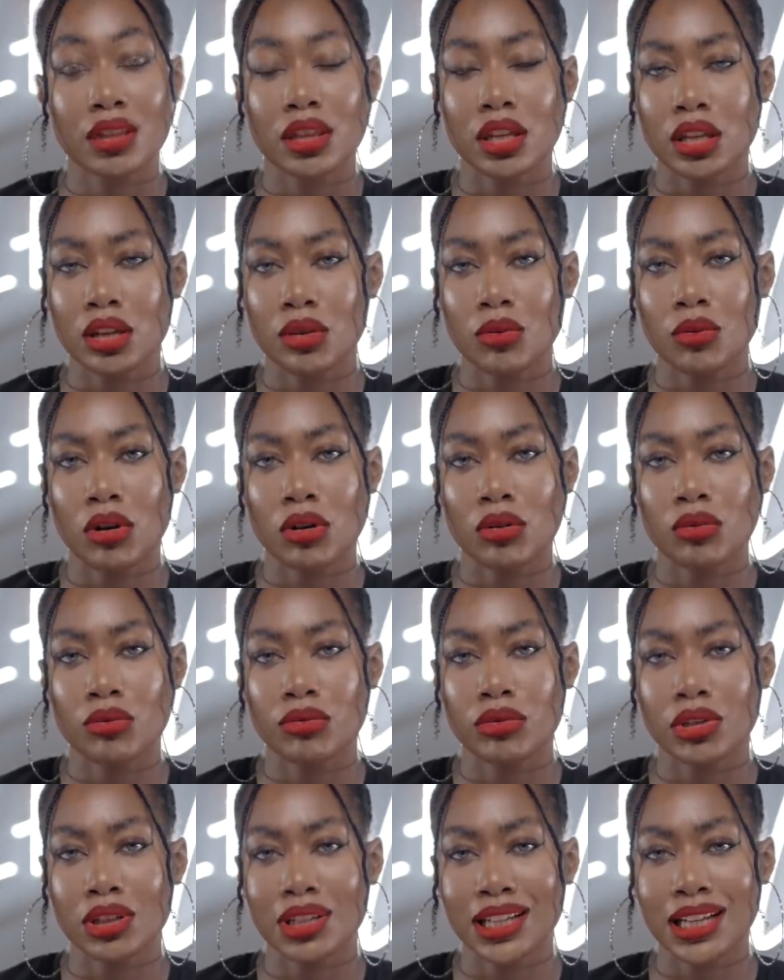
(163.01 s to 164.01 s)
that you all
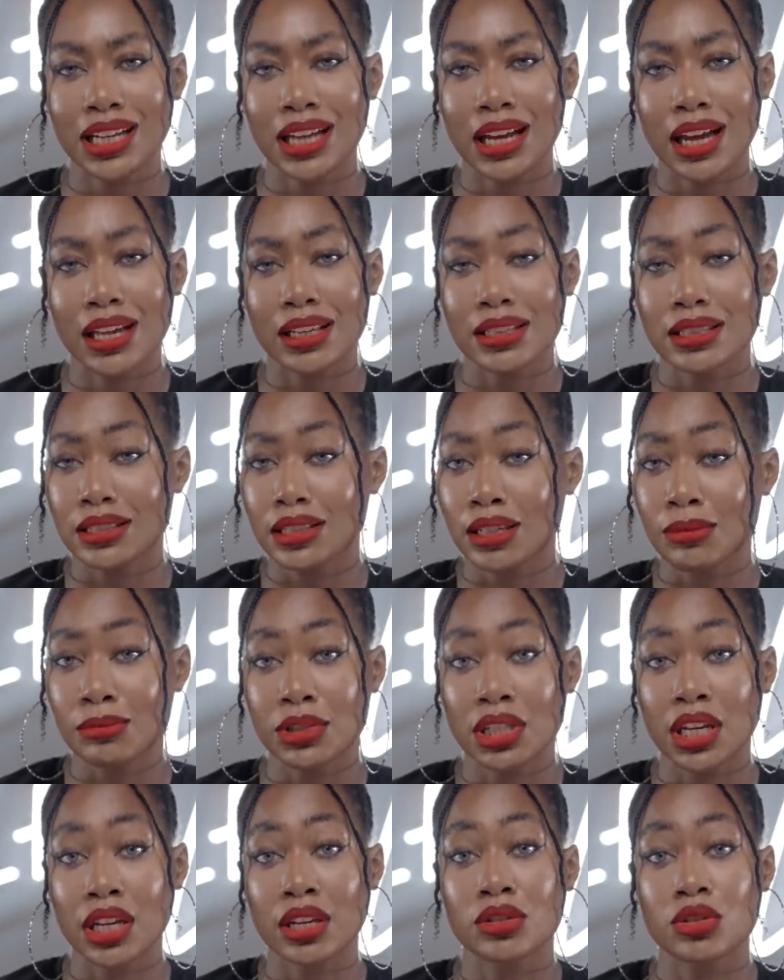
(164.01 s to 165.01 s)
really seem
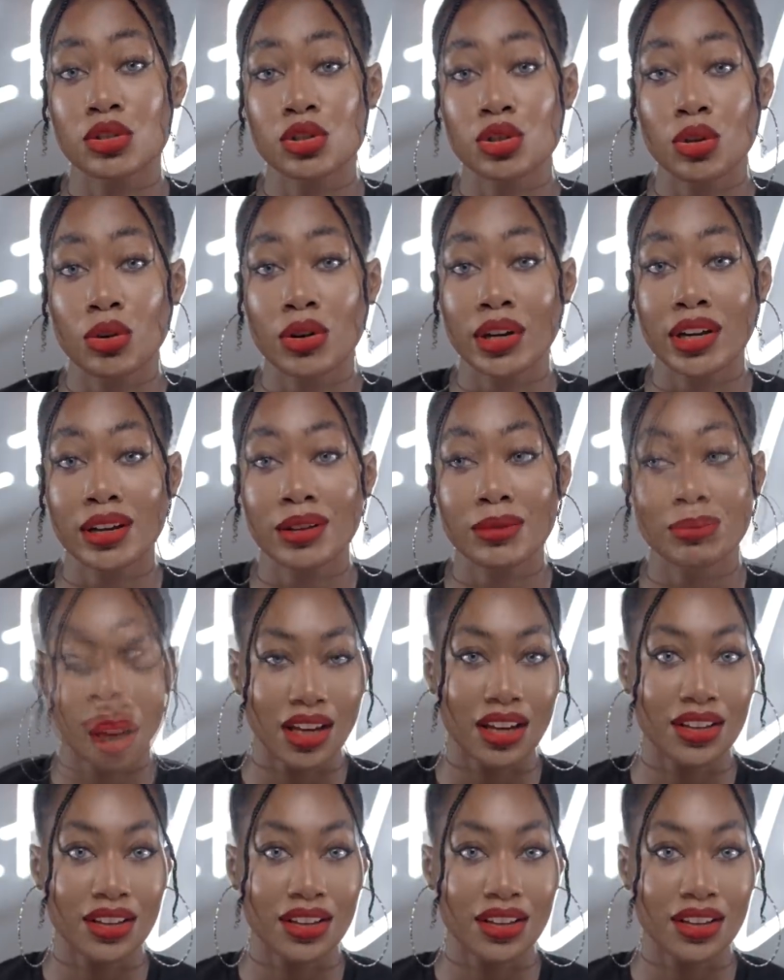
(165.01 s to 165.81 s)
to enjoy.